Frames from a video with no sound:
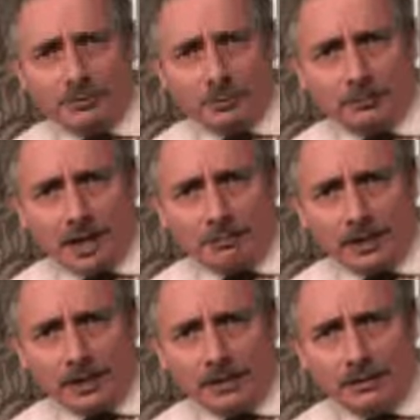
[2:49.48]
all the
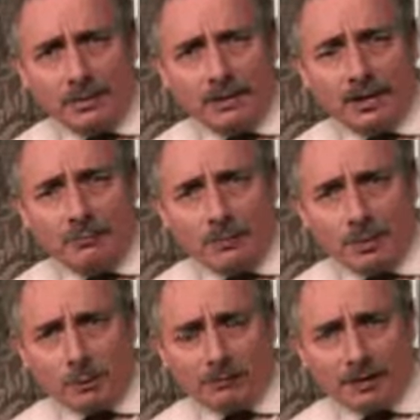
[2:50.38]
rubbish, and when
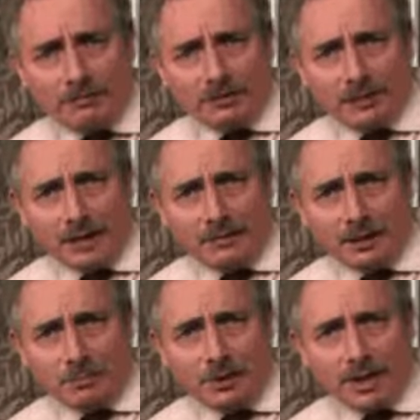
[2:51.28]
we were
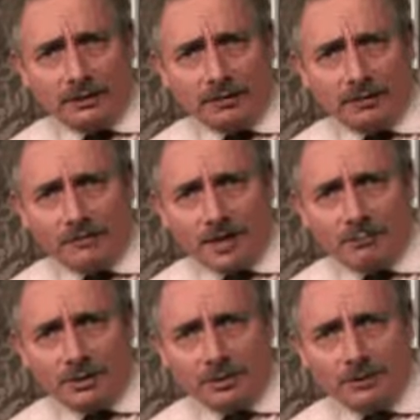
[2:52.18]
excavating prior to the
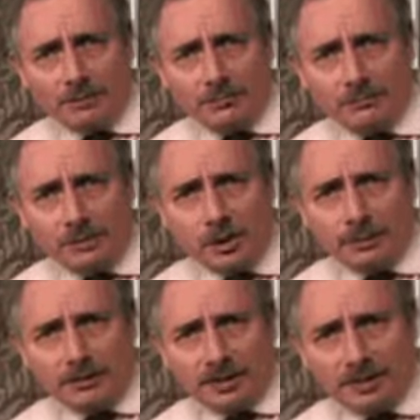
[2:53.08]
development of Epsom
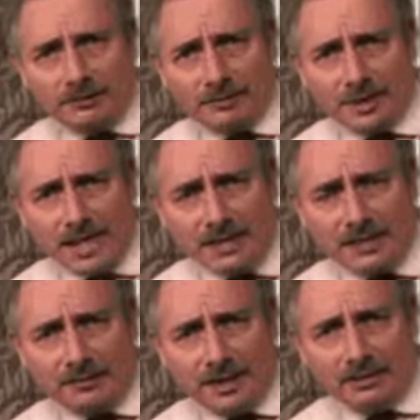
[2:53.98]
shopping centre at the
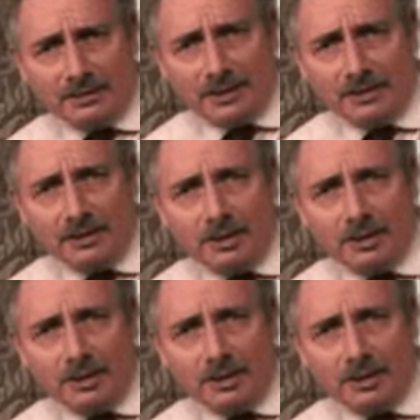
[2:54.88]
Ashley Centre,